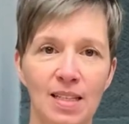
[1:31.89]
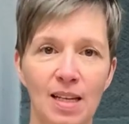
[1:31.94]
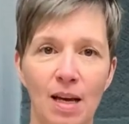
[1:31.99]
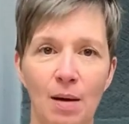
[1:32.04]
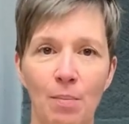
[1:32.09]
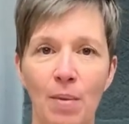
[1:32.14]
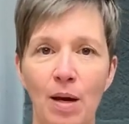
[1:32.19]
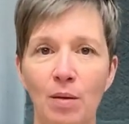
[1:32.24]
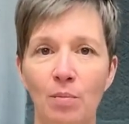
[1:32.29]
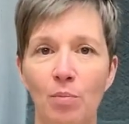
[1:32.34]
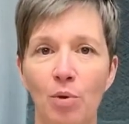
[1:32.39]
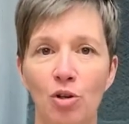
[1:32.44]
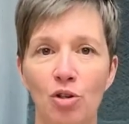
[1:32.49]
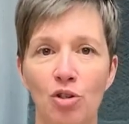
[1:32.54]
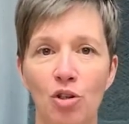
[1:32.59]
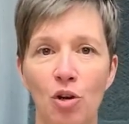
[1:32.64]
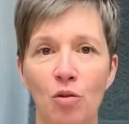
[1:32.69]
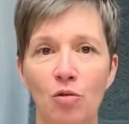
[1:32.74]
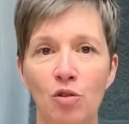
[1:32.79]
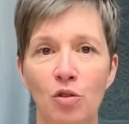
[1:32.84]
which is
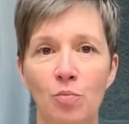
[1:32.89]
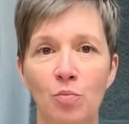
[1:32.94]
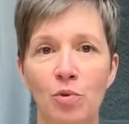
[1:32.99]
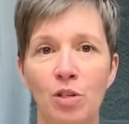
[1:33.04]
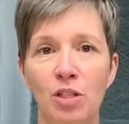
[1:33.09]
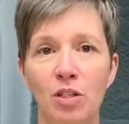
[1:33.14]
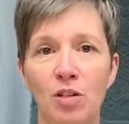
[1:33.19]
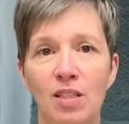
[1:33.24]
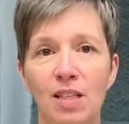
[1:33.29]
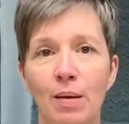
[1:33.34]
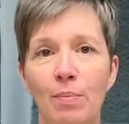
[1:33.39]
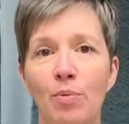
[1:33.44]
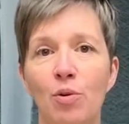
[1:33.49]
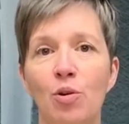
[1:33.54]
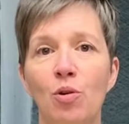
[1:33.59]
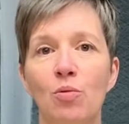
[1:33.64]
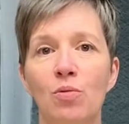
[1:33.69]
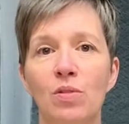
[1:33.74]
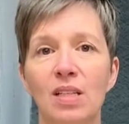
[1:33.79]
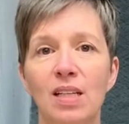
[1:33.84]
not a good thing
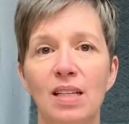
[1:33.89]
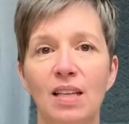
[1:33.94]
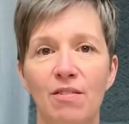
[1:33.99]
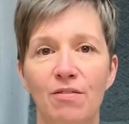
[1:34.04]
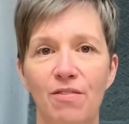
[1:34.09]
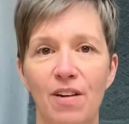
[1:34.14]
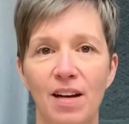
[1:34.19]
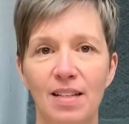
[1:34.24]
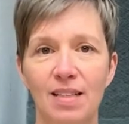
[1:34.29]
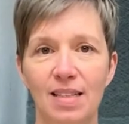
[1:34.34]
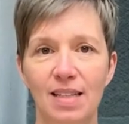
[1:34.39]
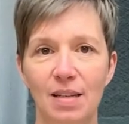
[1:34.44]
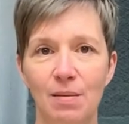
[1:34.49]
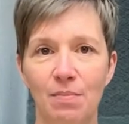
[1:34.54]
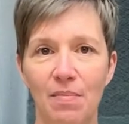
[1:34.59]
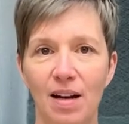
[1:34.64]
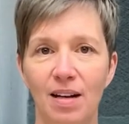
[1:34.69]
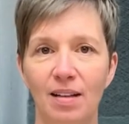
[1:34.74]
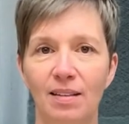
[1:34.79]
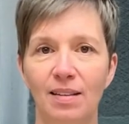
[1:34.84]
since it can cause
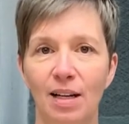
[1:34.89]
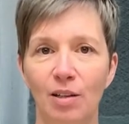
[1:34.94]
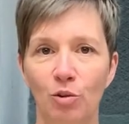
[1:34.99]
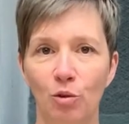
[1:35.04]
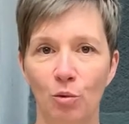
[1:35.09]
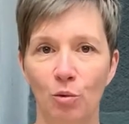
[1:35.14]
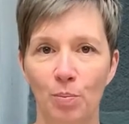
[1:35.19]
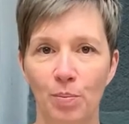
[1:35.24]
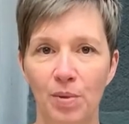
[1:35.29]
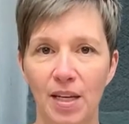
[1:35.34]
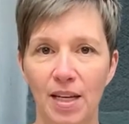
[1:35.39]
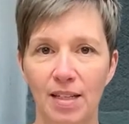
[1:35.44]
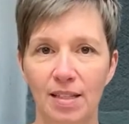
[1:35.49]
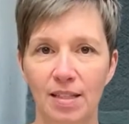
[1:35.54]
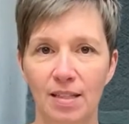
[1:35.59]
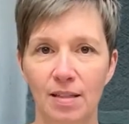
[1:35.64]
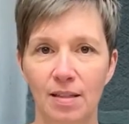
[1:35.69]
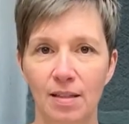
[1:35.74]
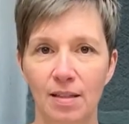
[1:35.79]
cracking in our parts.